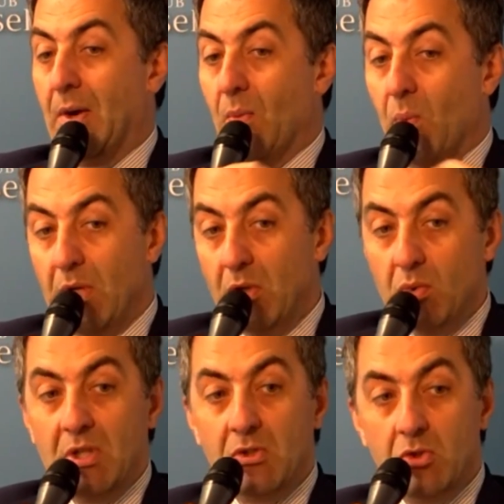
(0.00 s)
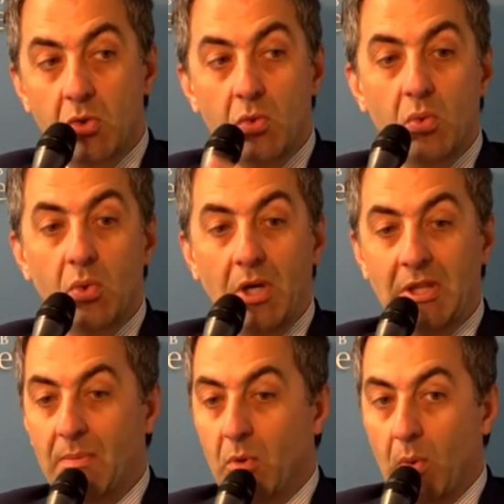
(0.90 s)
We do this through a
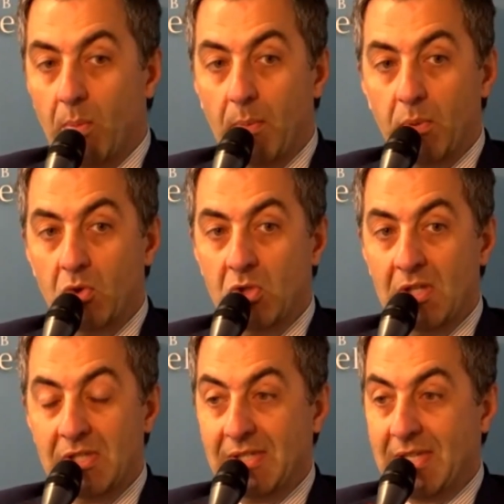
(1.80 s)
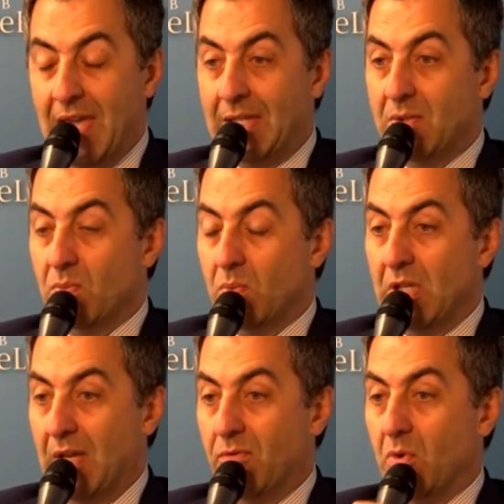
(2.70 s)
Team Europe approach. As I said, we
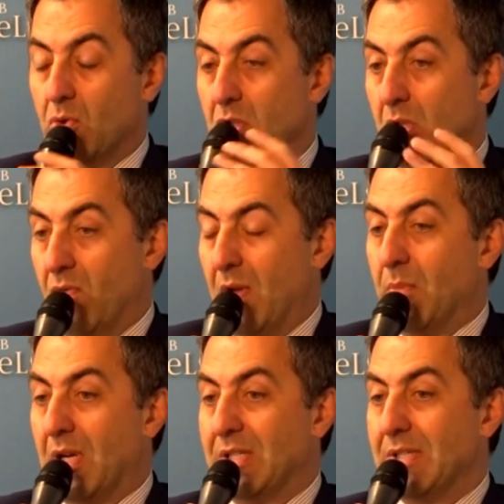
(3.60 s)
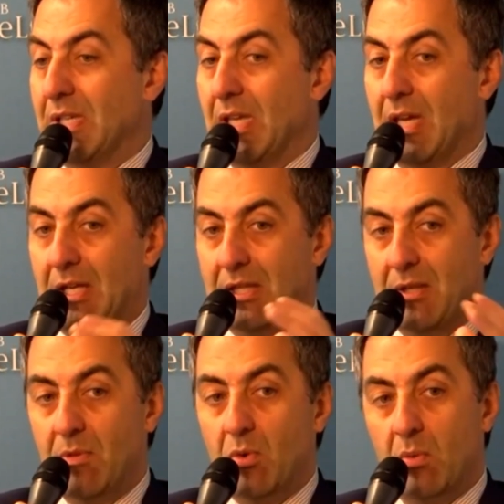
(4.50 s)
have launched in November last year a
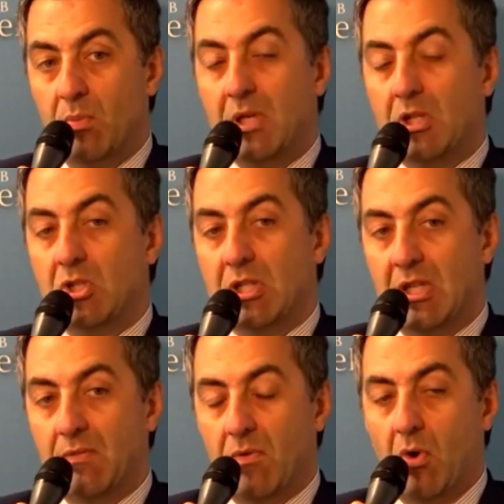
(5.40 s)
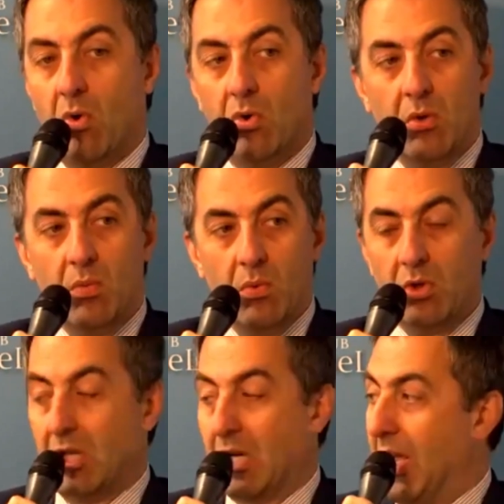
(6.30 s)
Team Europe initiative on
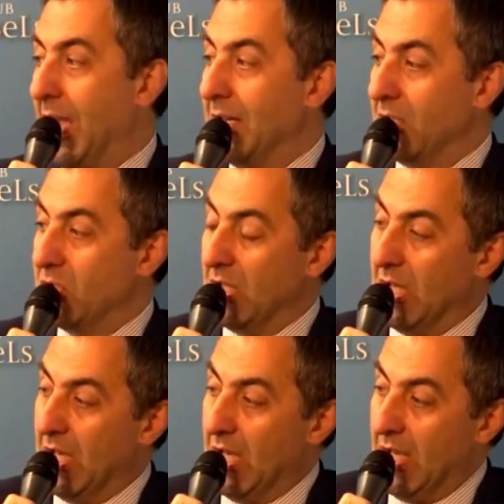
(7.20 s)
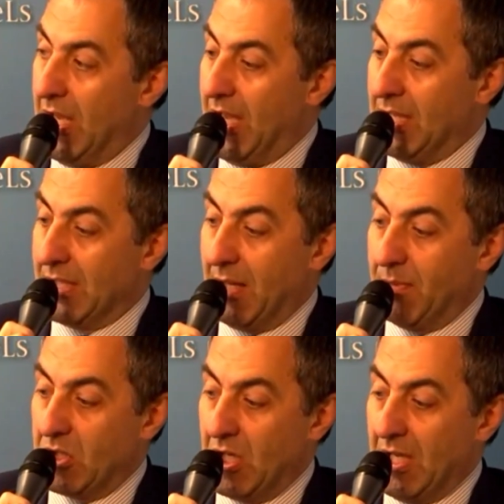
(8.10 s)
water, energy, and
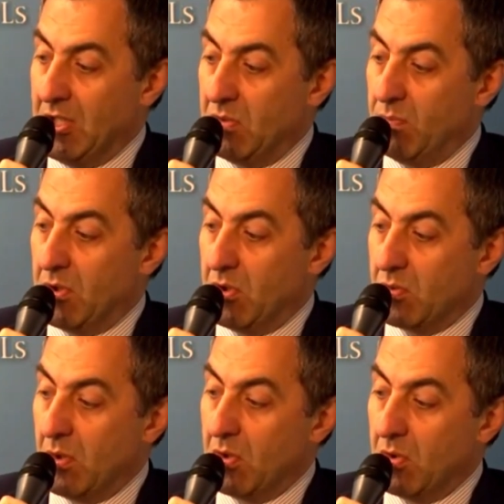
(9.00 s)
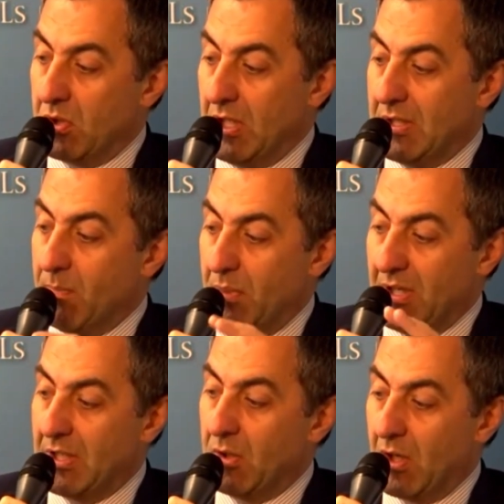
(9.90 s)
climate change, because we know that in
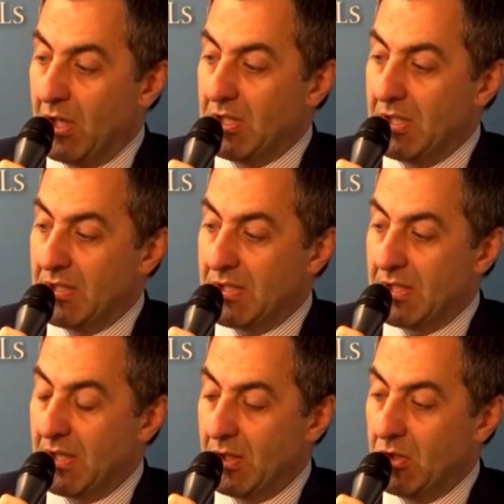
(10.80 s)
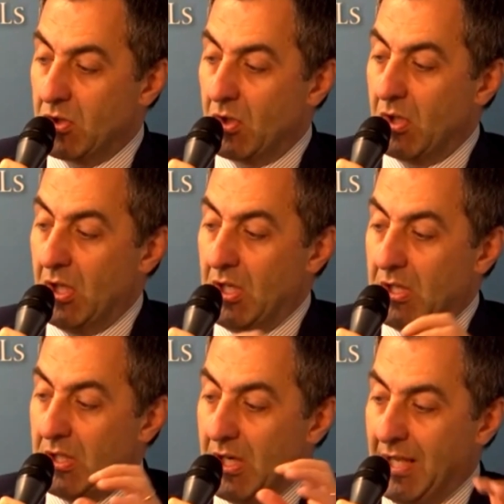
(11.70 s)
particular in this region,
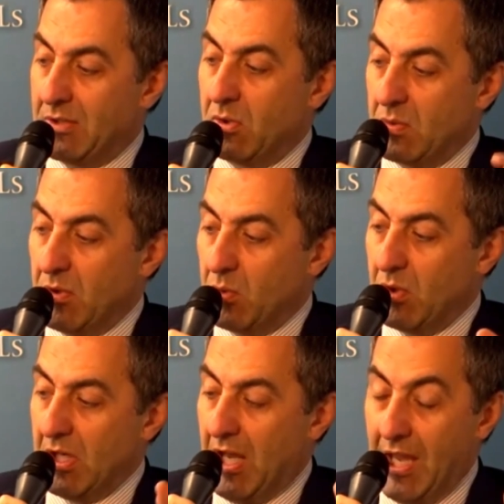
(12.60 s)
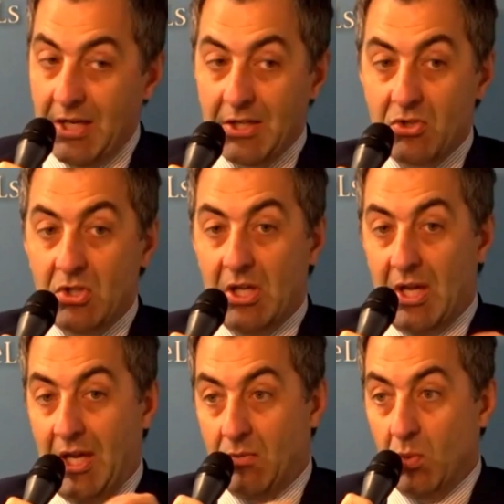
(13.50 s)
the nexus between energy
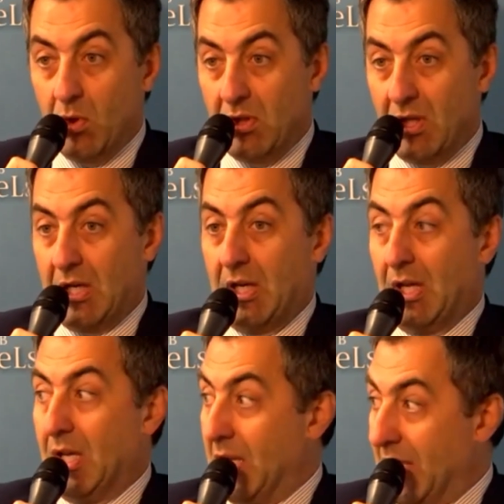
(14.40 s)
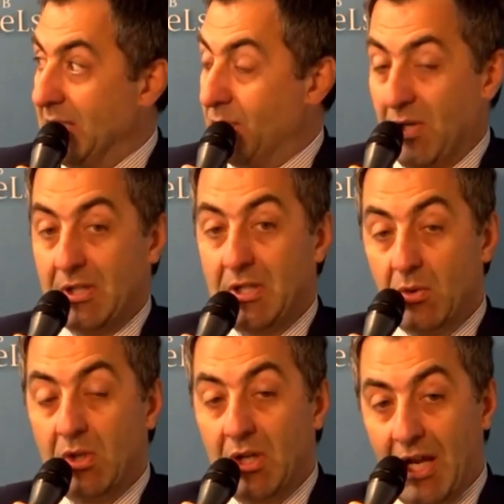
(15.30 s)
and water is
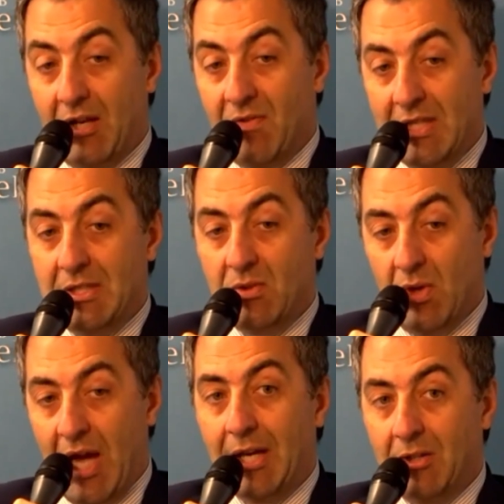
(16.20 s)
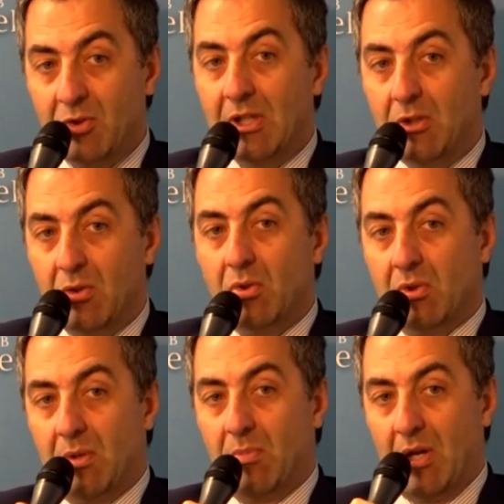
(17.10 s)
particularly relevant. You cannot really
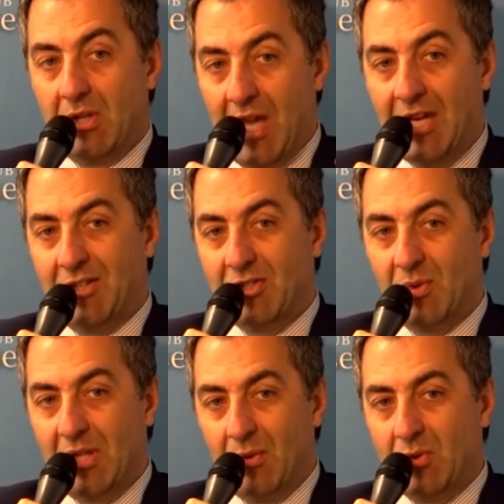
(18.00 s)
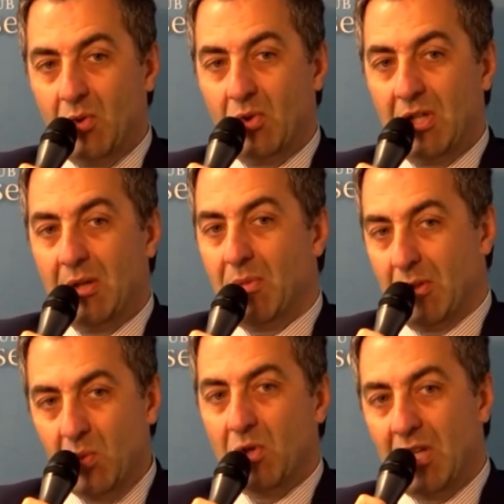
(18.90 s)
talk about energy without talking about
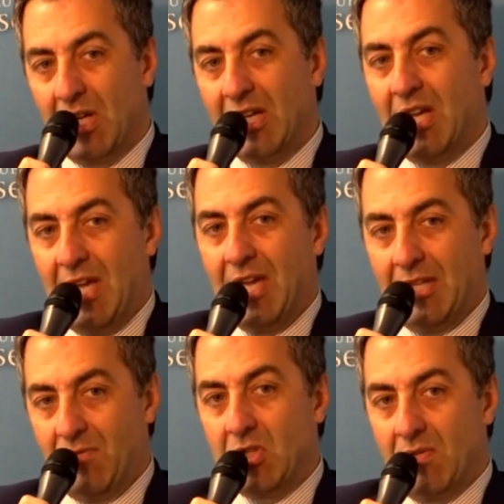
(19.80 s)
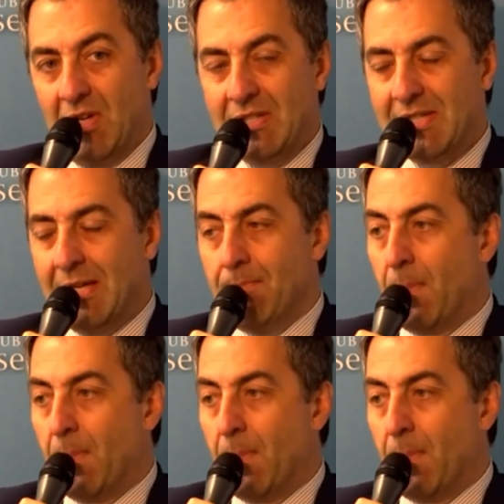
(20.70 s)
water, and vice versa.